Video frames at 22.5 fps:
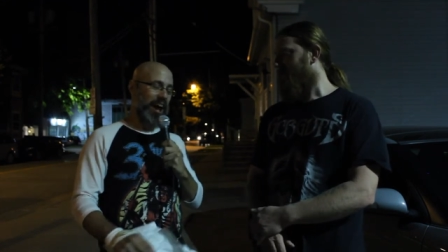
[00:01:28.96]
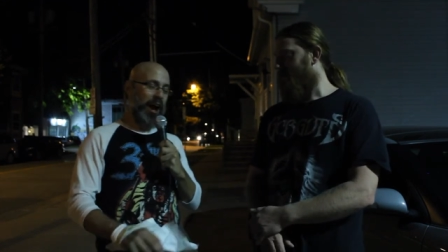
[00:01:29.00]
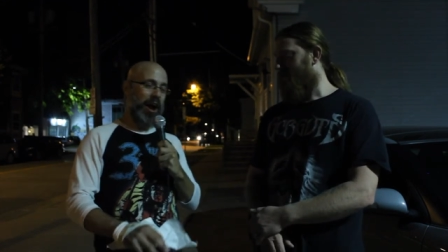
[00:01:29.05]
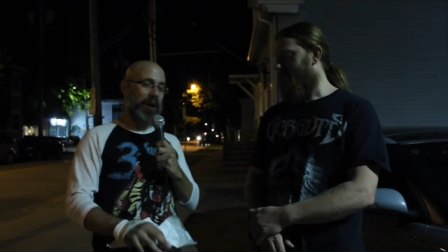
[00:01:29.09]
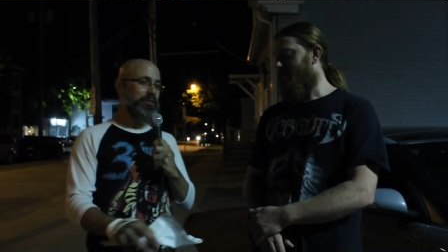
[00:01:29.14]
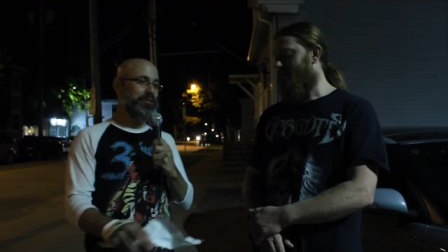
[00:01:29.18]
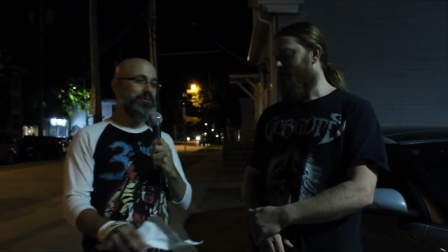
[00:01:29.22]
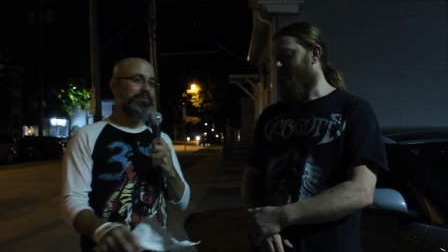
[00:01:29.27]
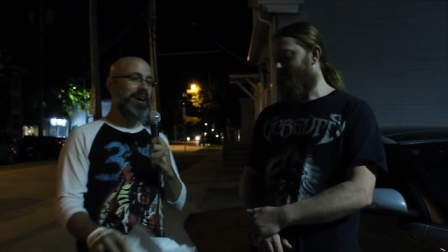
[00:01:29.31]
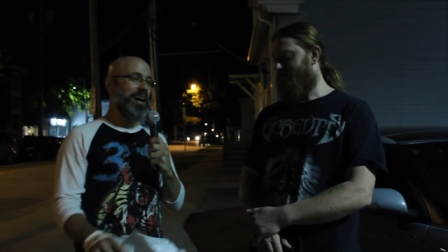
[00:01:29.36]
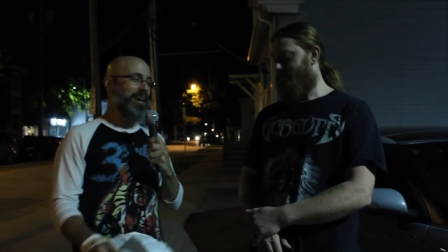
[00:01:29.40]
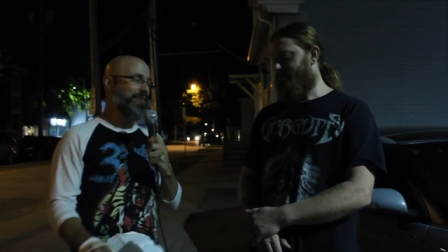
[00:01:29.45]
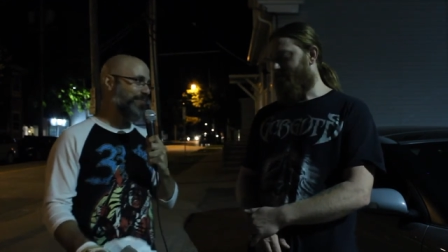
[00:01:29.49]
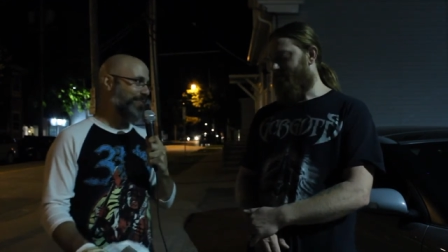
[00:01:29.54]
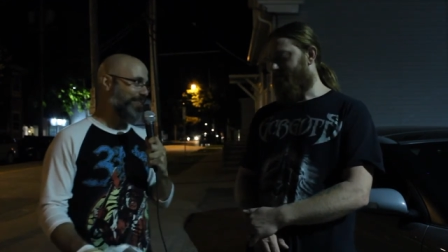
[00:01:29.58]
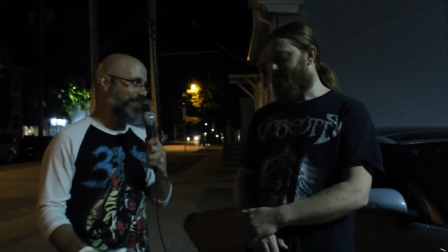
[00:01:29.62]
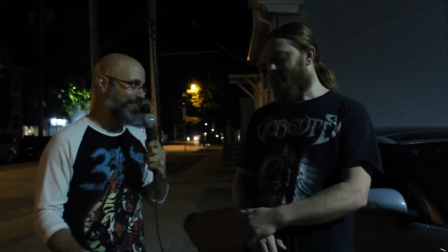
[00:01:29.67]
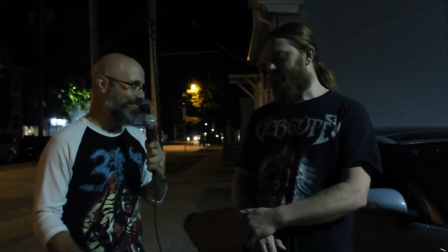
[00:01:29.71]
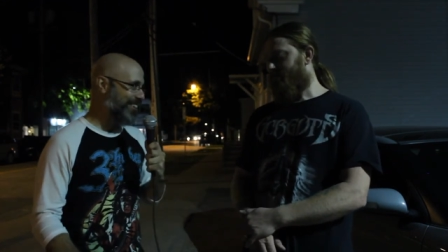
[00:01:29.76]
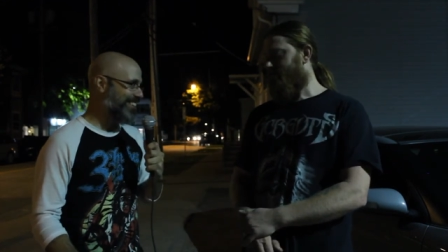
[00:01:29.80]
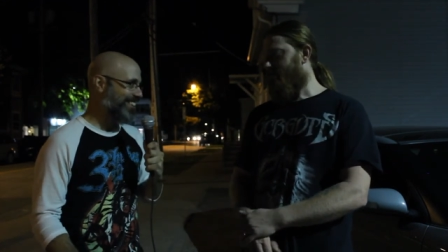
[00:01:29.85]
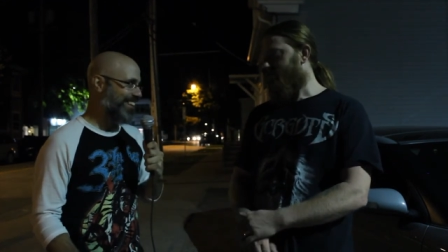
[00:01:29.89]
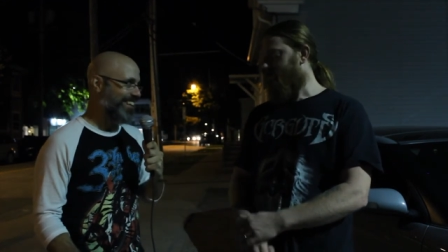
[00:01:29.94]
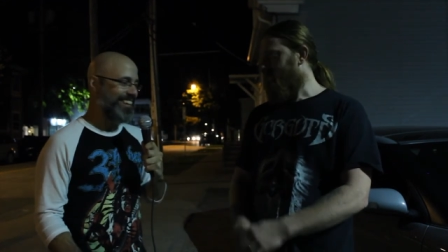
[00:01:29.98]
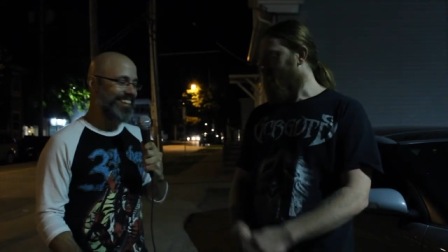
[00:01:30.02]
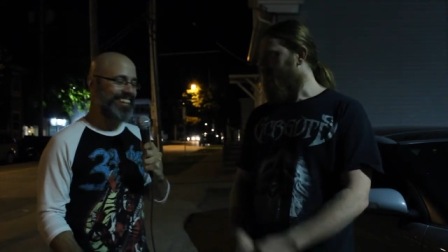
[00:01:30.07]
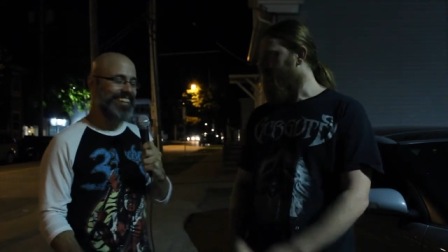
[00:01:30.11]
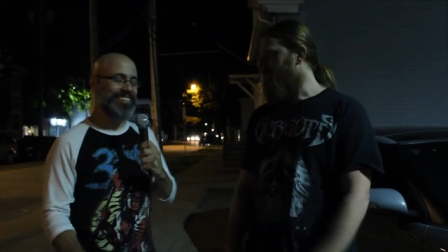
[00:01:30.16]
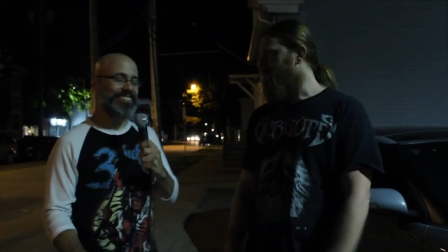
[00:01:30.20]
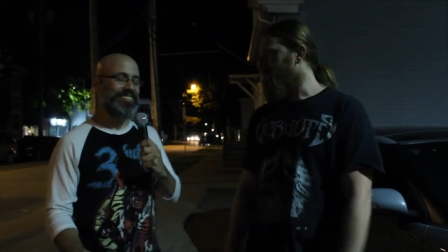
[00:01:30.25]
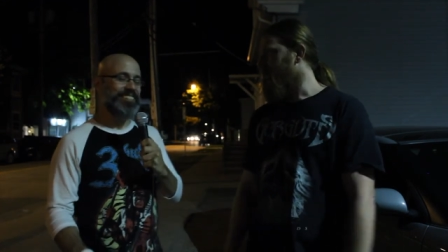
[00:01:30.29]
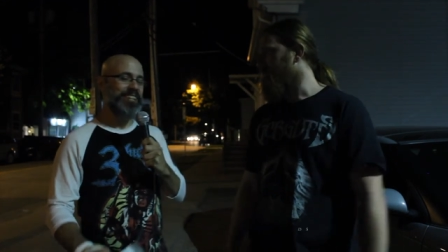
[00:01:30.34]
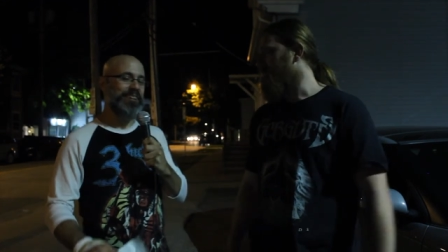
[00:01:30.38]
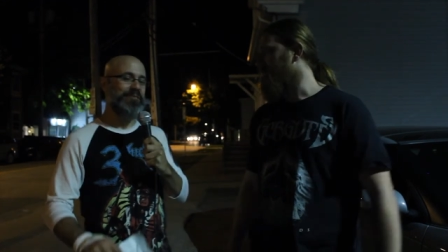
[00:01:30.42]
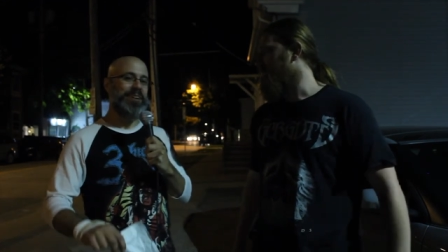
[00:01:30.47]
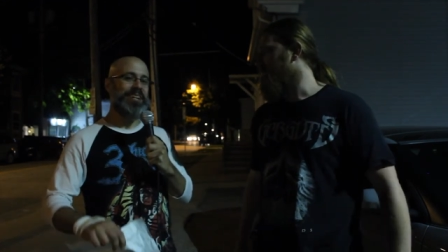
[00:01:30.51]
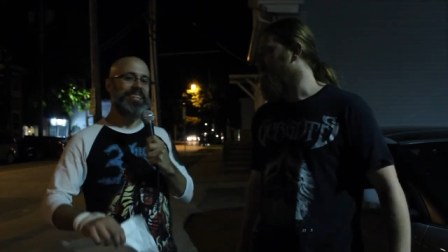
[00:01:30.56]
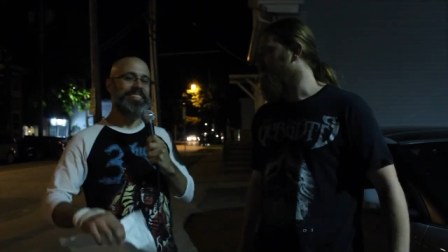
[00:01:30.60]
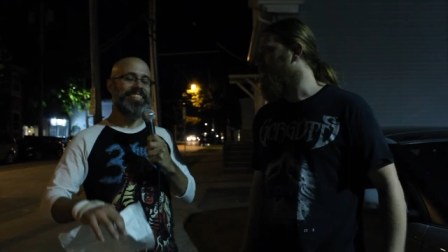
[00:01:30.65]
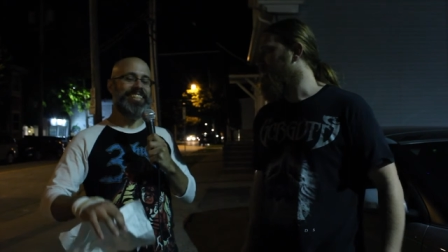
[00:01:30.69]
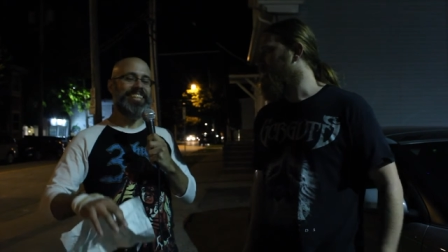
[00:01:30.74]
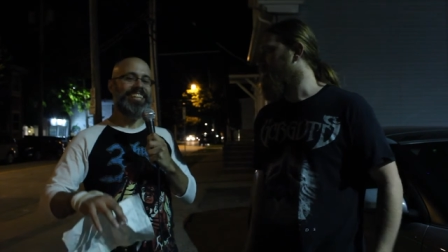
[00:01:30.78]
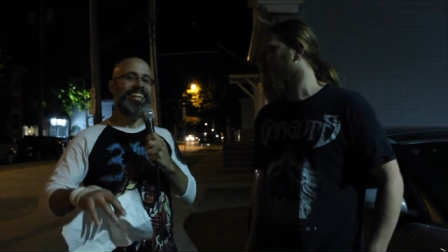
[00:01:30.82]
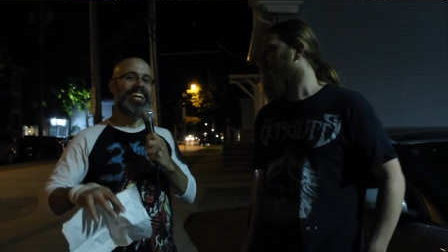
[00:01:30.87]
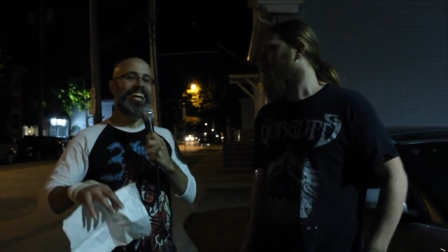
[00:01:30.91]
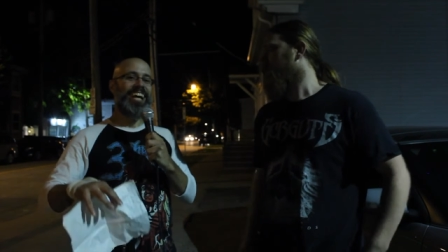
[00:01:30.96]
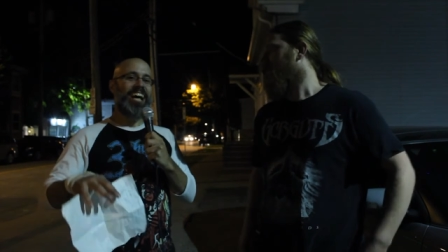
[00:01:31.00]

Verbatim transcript: I was mind blown. It, it's amazing.